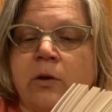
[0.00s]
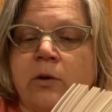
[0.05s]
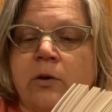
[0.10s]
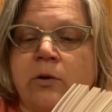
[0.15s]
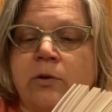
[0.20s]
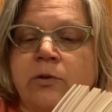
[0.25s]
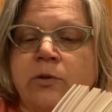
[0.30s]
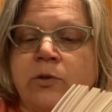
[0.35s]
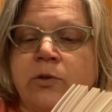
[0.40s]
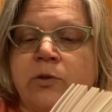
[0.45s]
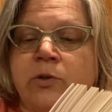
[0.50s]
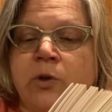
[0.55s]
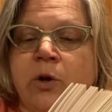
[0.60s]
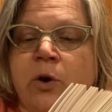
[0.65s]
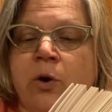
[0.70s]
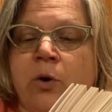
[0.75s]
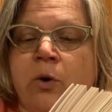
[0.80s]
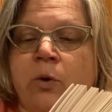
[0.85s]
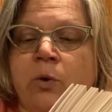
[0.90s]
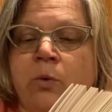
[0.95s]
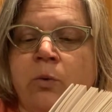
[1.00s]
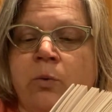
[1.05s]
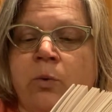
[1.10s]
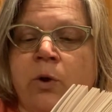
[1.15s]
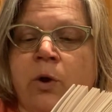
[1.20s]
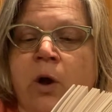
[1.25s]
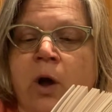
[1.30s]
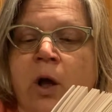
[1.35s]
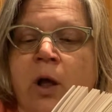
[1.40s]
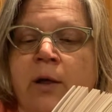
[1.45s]
"So
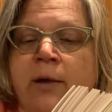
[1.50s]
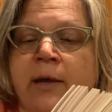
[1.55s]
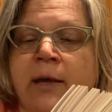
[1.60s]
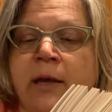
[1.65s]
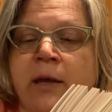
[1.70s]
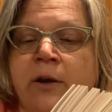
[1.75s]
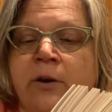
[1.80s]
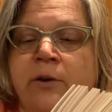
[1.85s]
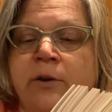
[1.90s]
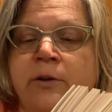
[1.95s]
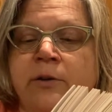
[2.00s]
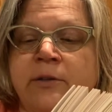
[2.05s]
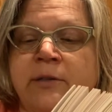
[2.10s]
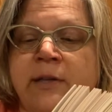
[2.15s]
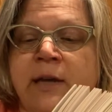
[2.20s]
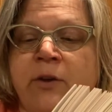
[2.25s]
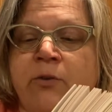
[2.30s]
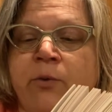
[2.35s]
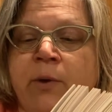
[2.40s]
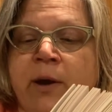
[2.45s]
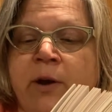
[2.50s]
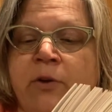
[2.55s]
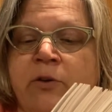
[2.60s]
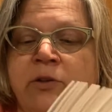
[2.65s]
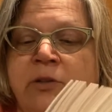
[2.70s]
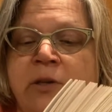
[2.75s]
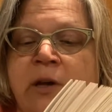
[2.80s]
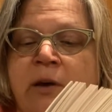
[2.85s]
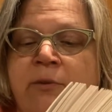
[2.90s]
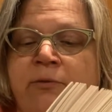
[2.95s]
we're all here," said Gregor
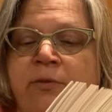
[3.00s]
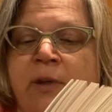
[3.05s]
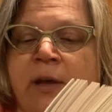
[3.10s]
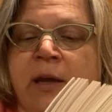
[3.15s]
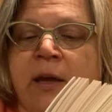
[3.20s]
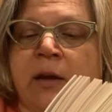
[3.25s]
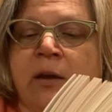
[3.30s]
softly.